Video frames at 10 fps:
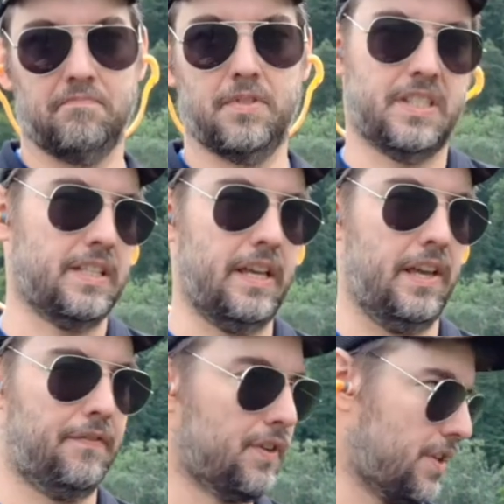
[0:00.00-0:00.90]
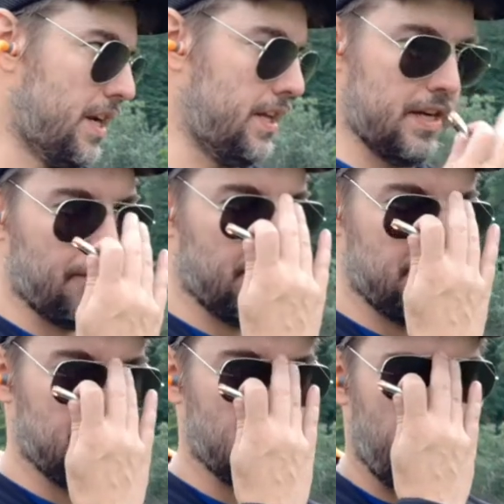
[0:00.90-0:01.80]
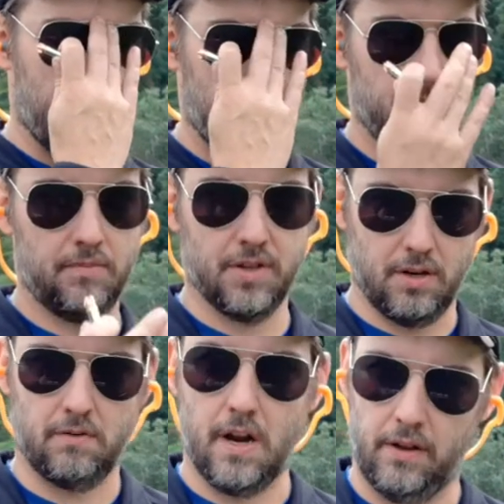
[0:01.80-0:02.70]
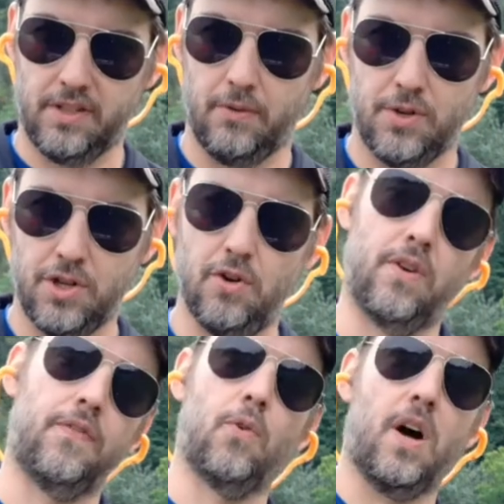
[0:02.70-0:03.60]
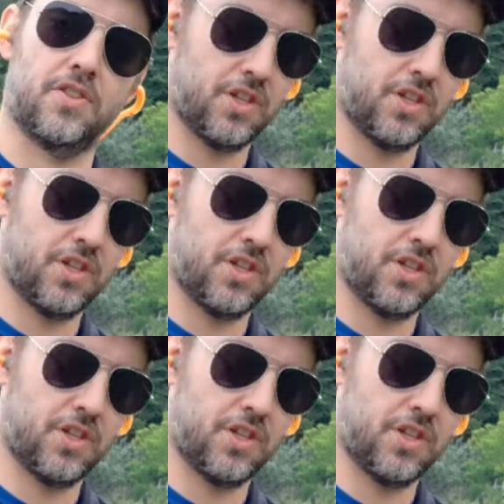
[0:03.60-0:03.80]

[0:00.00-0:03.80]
see if there's any difference between certain rounds that we shoot. If you watch the